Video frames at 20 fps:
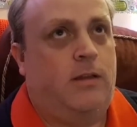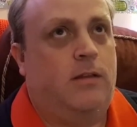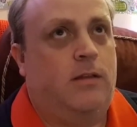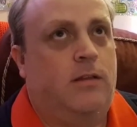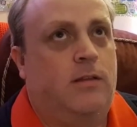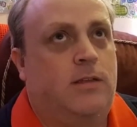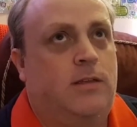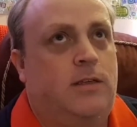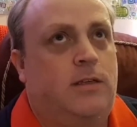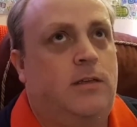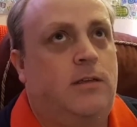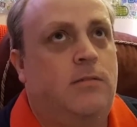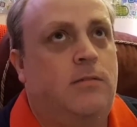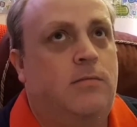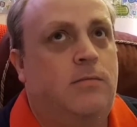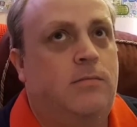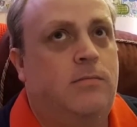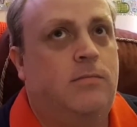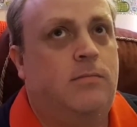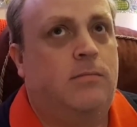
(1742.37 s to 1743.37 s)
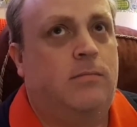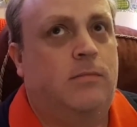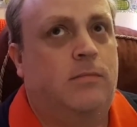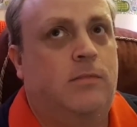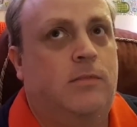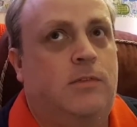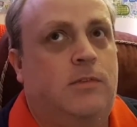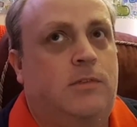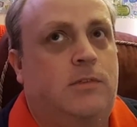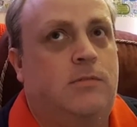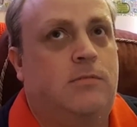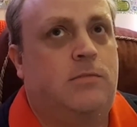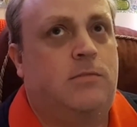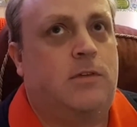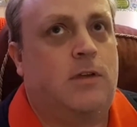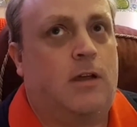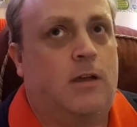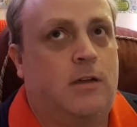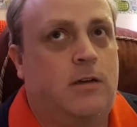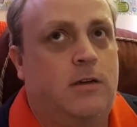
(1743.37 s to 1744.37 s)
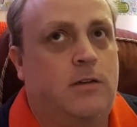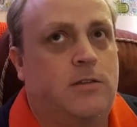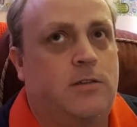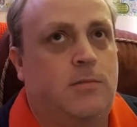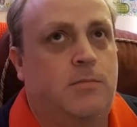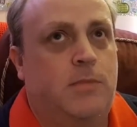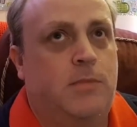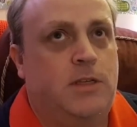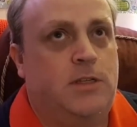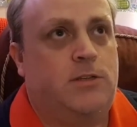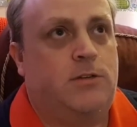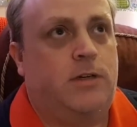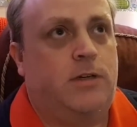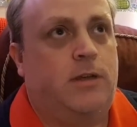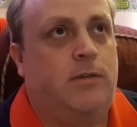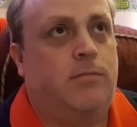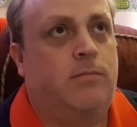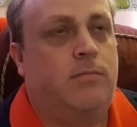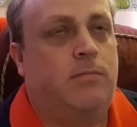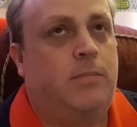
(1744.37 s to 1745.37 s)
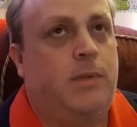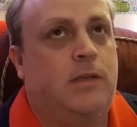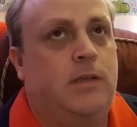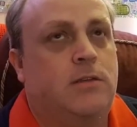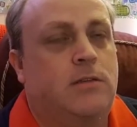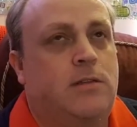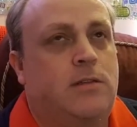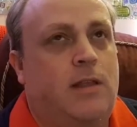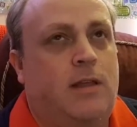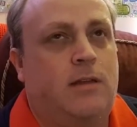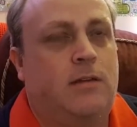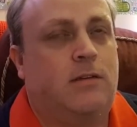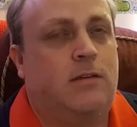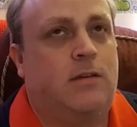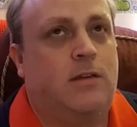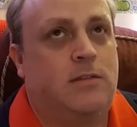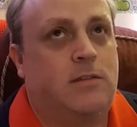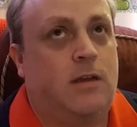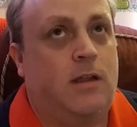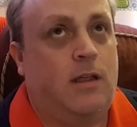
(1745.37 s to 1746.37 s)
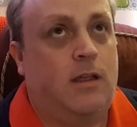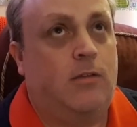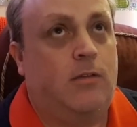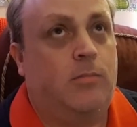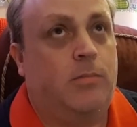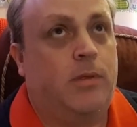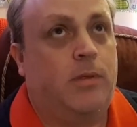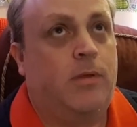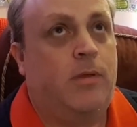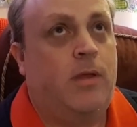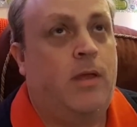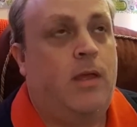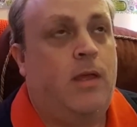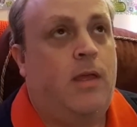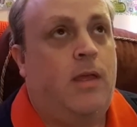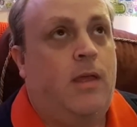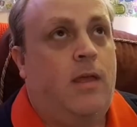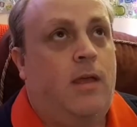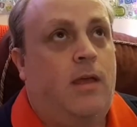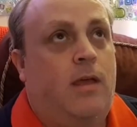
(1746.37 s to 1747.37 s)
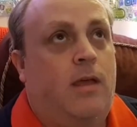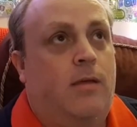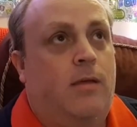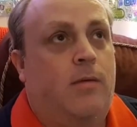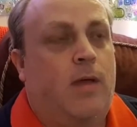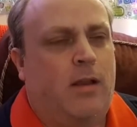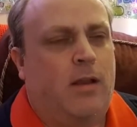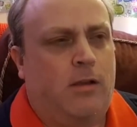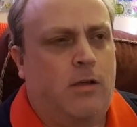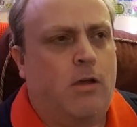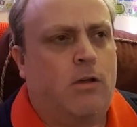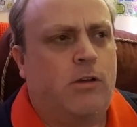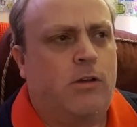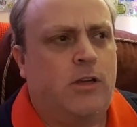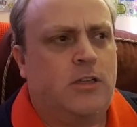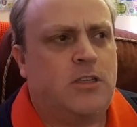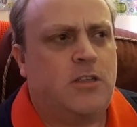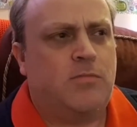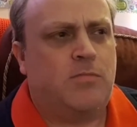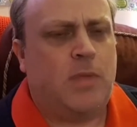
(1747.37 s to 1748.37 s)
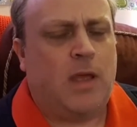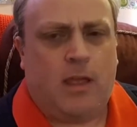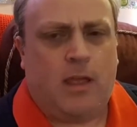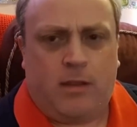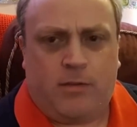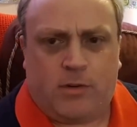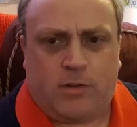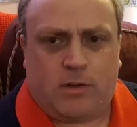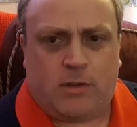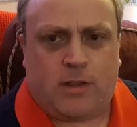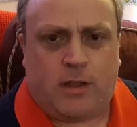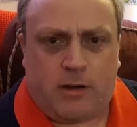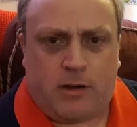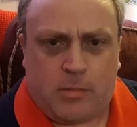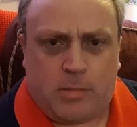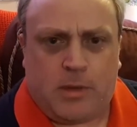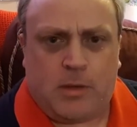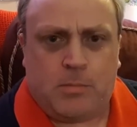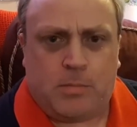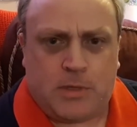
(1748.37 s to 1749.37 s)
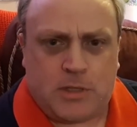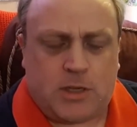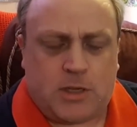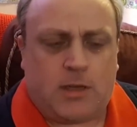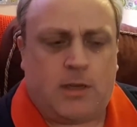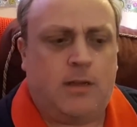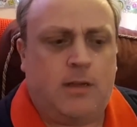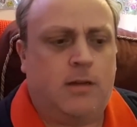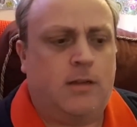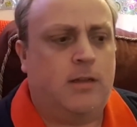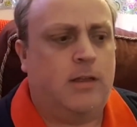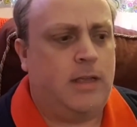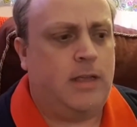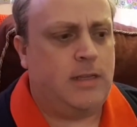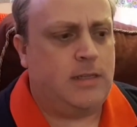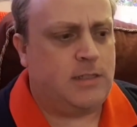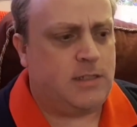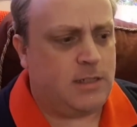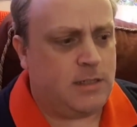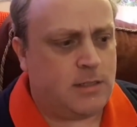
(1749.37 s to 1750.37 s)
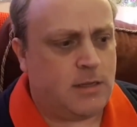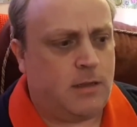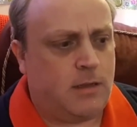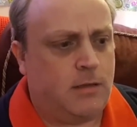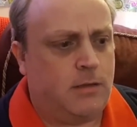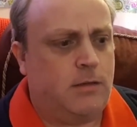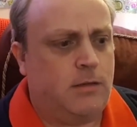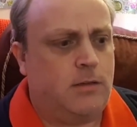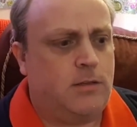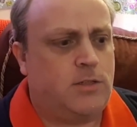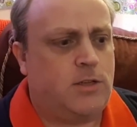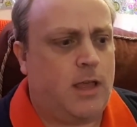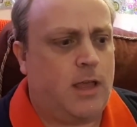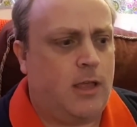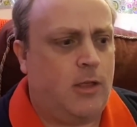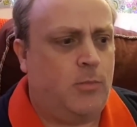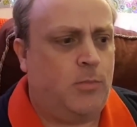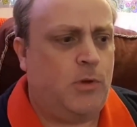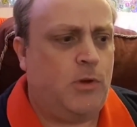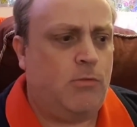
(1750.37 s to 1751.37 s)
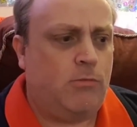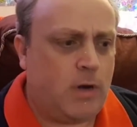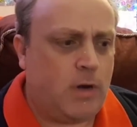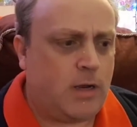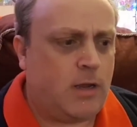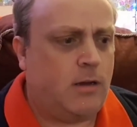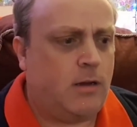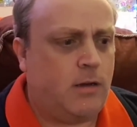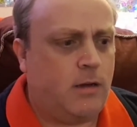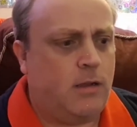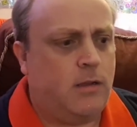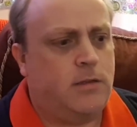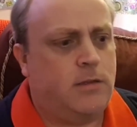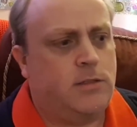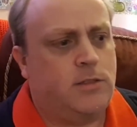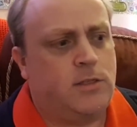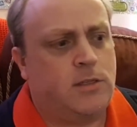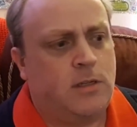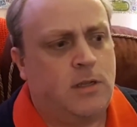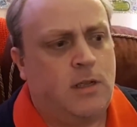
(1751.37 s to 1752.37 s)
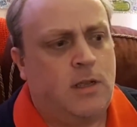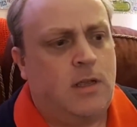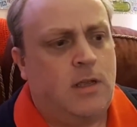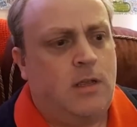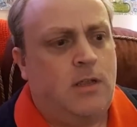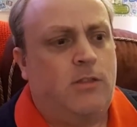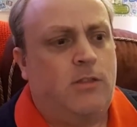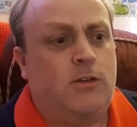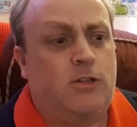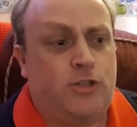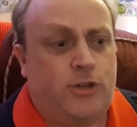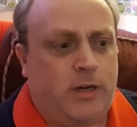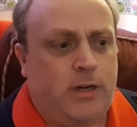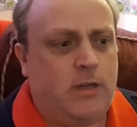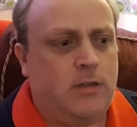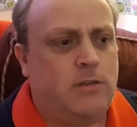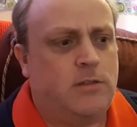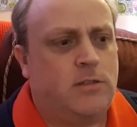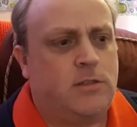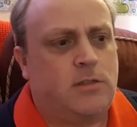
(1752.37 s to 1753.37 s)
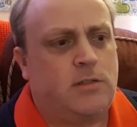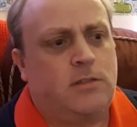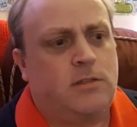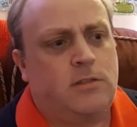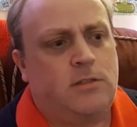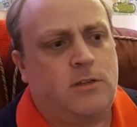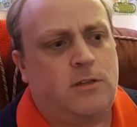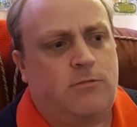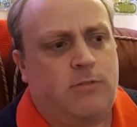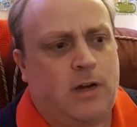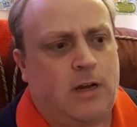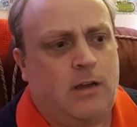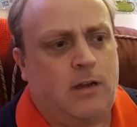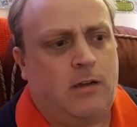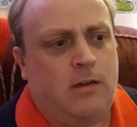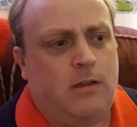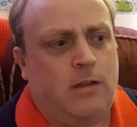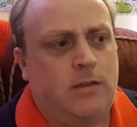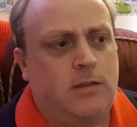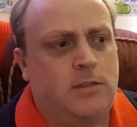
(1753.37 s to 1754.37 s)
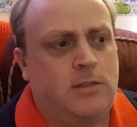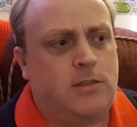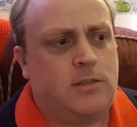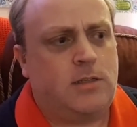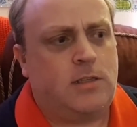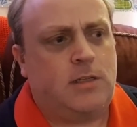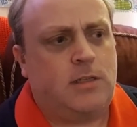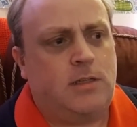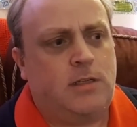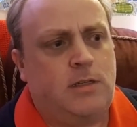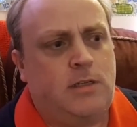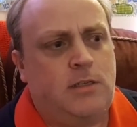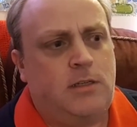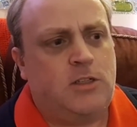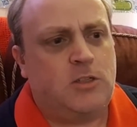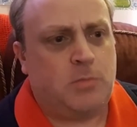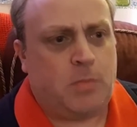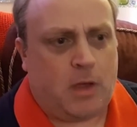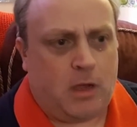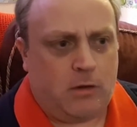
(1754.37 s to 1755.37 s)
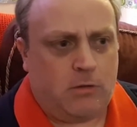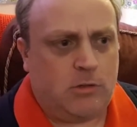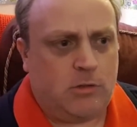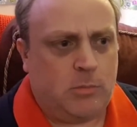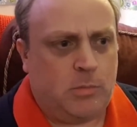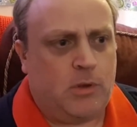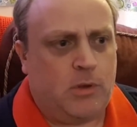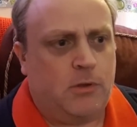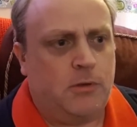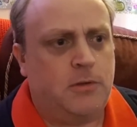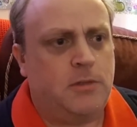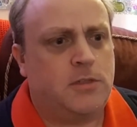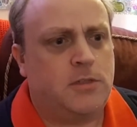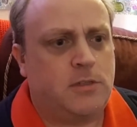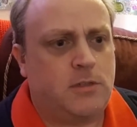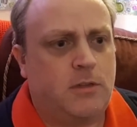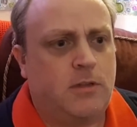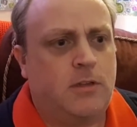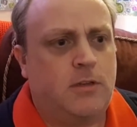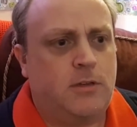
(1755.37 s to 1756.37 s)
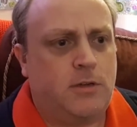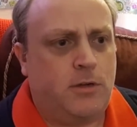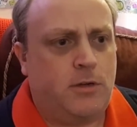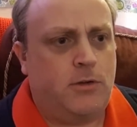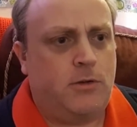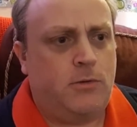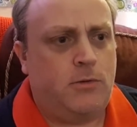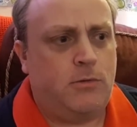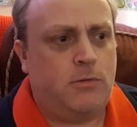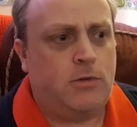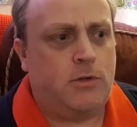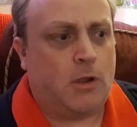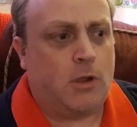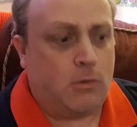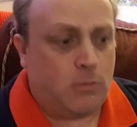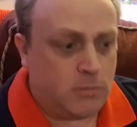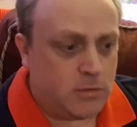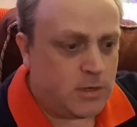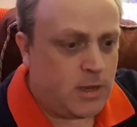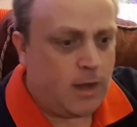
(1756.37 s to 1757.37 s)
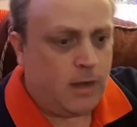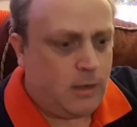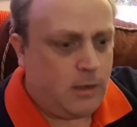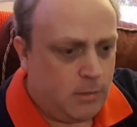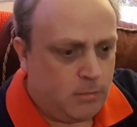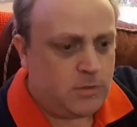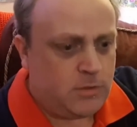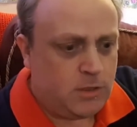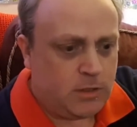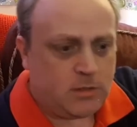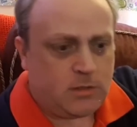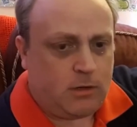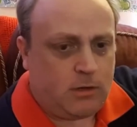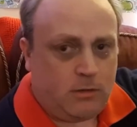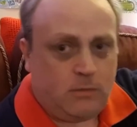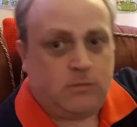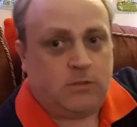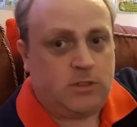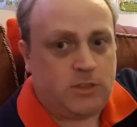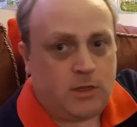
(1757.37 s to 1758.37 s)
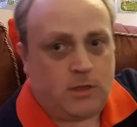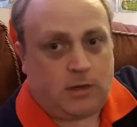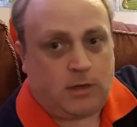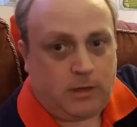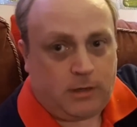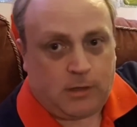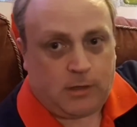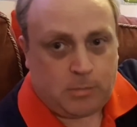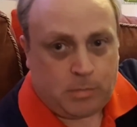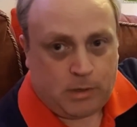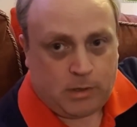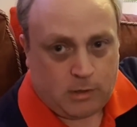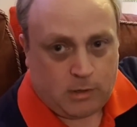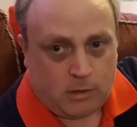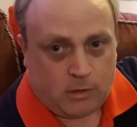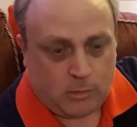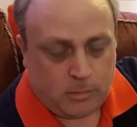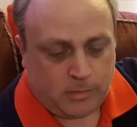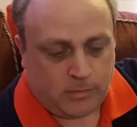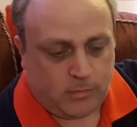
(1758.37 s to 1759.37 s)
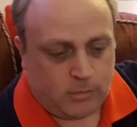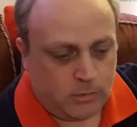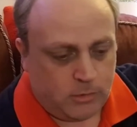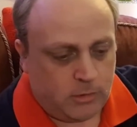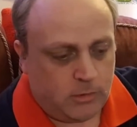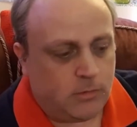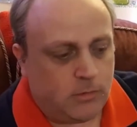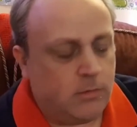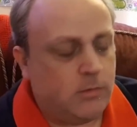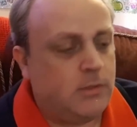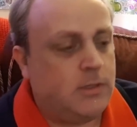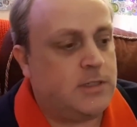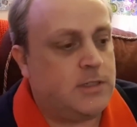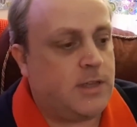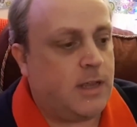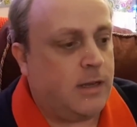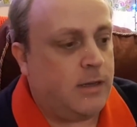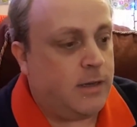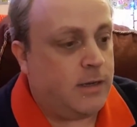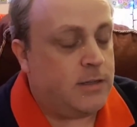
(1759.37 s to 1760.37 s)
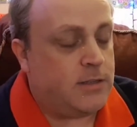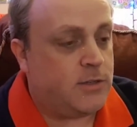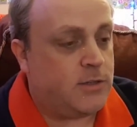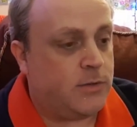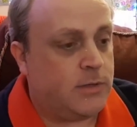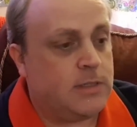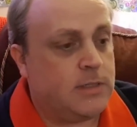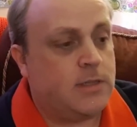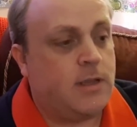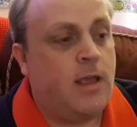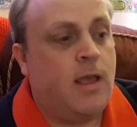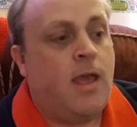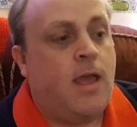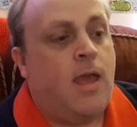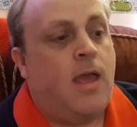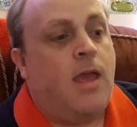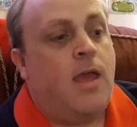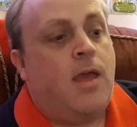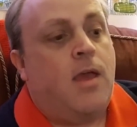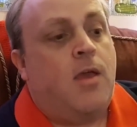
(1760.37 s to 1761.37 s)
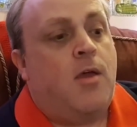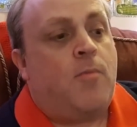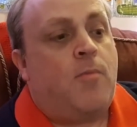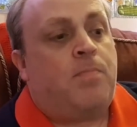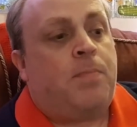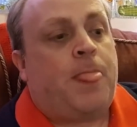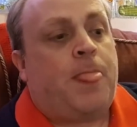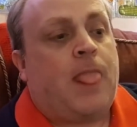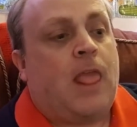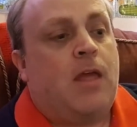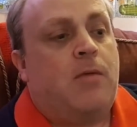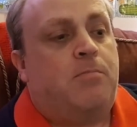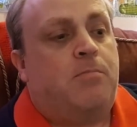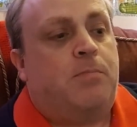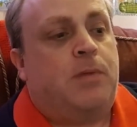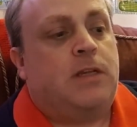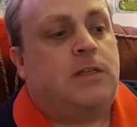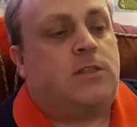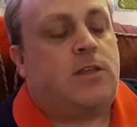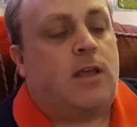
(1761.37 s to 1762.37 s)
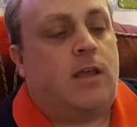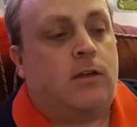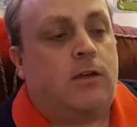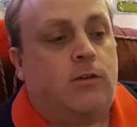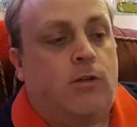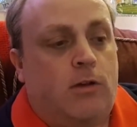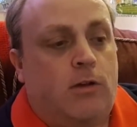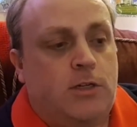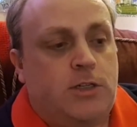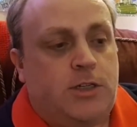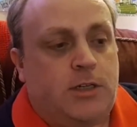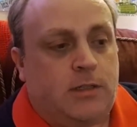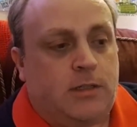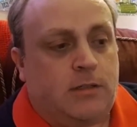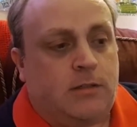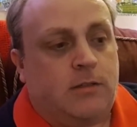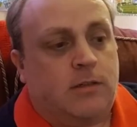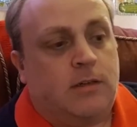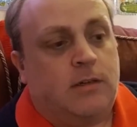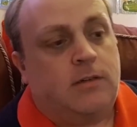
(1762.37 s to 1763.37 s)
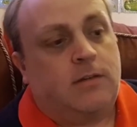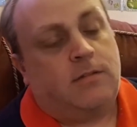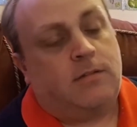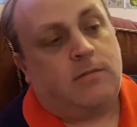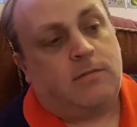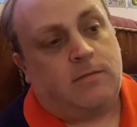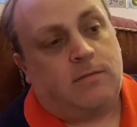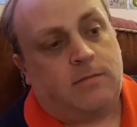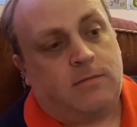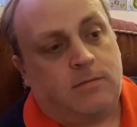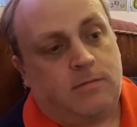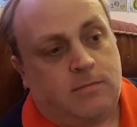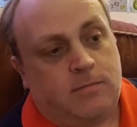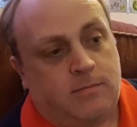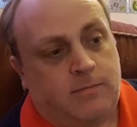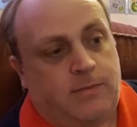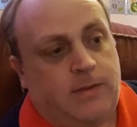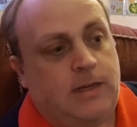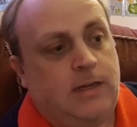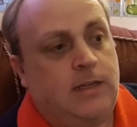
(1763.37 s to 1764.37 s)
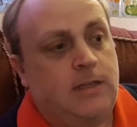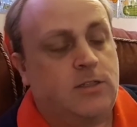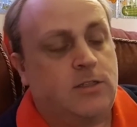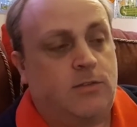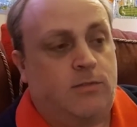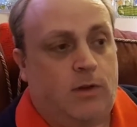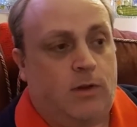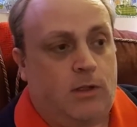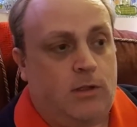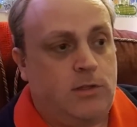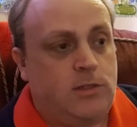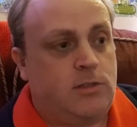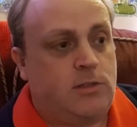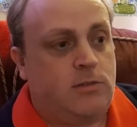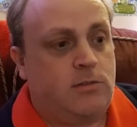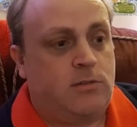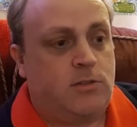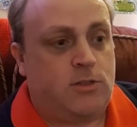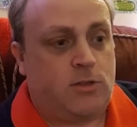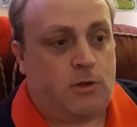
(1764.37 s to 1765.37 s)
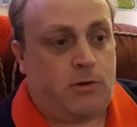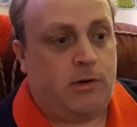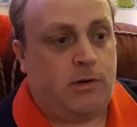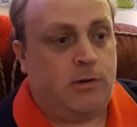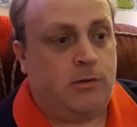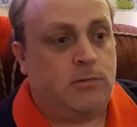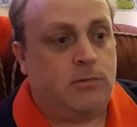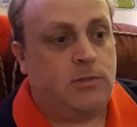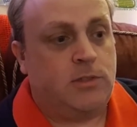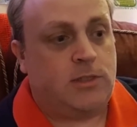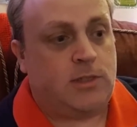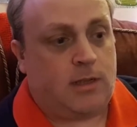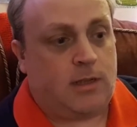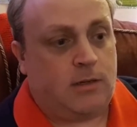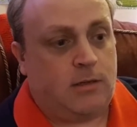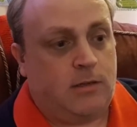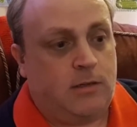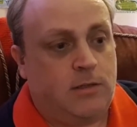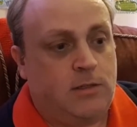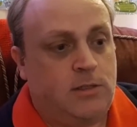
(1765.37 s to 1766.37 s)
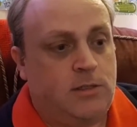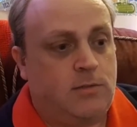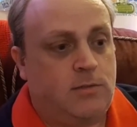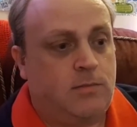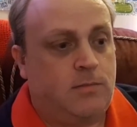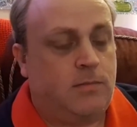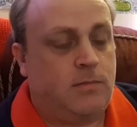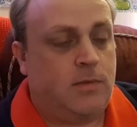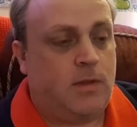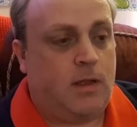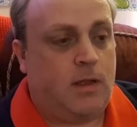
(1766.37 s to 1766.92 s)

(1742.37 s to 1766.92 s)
in the darkness and misery, because that doesn't help. And cognitive behavioural therapy in particular is designed to help you recognise the triggers, to recognise the spiral points, so that you don't end up just circling the plug hole before you descend into it. But acknowledging feelings of loss, sorrow, sadness,